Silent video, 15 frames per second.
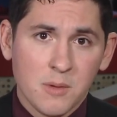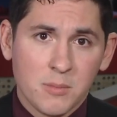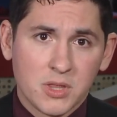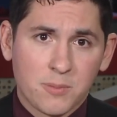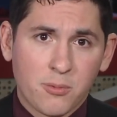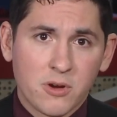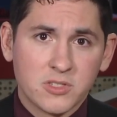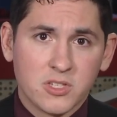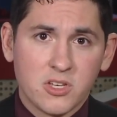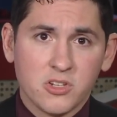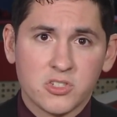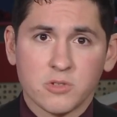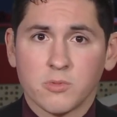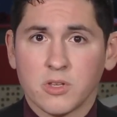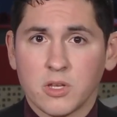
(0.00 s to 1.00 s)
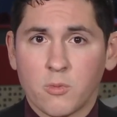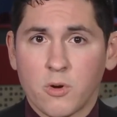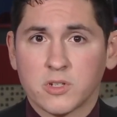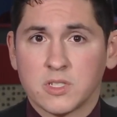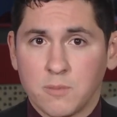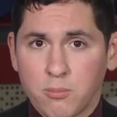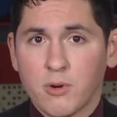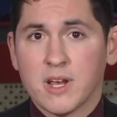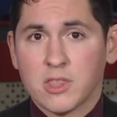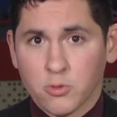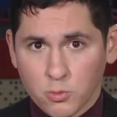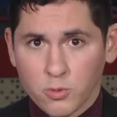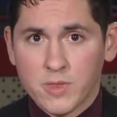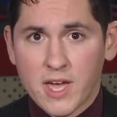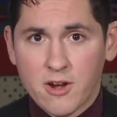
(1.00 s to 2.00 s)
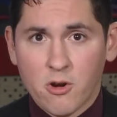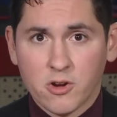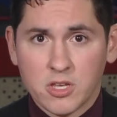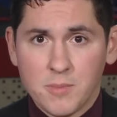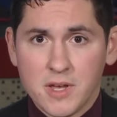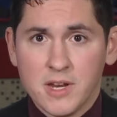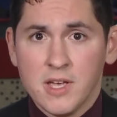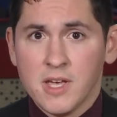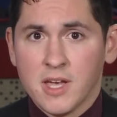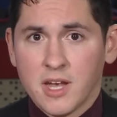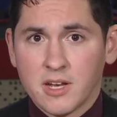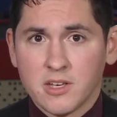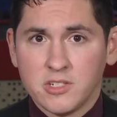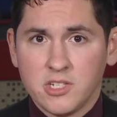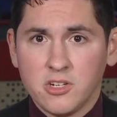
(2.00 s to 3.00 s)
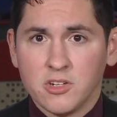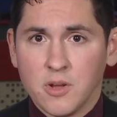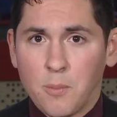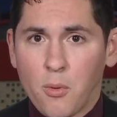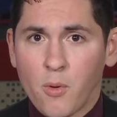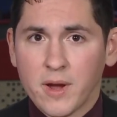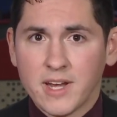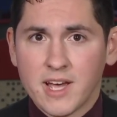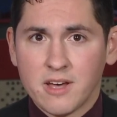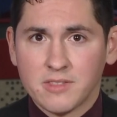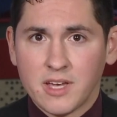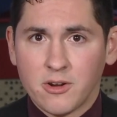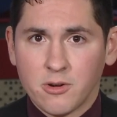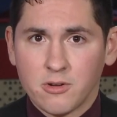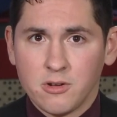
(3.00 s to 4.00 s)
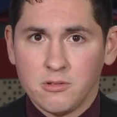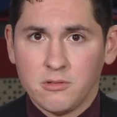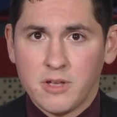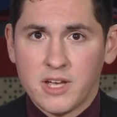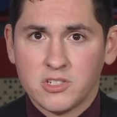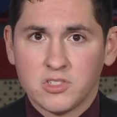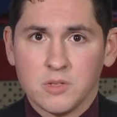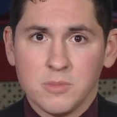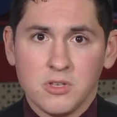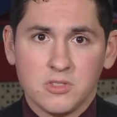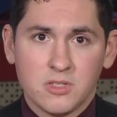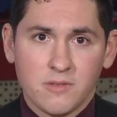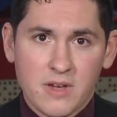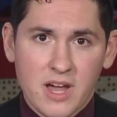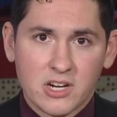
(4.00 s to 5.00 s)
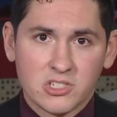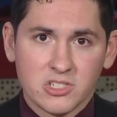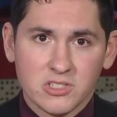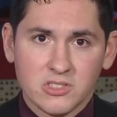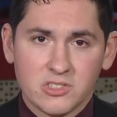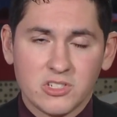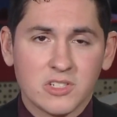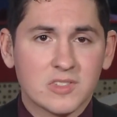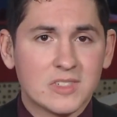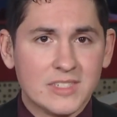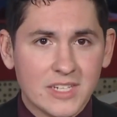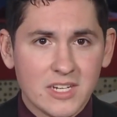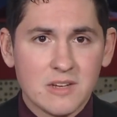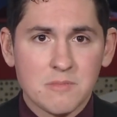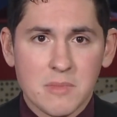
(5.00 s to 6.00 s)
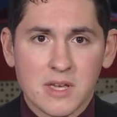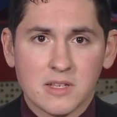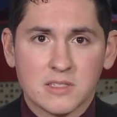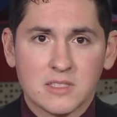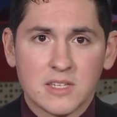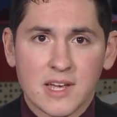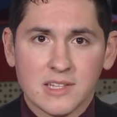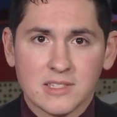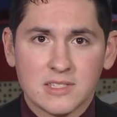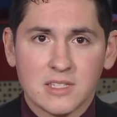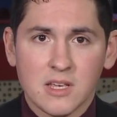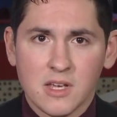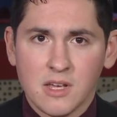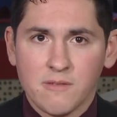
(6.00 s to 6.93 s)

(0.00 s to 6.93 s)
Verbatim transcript: But the prosecution really worked to break through that argument and continued to point out that her alleged abuse abusive actions just didn't make sense.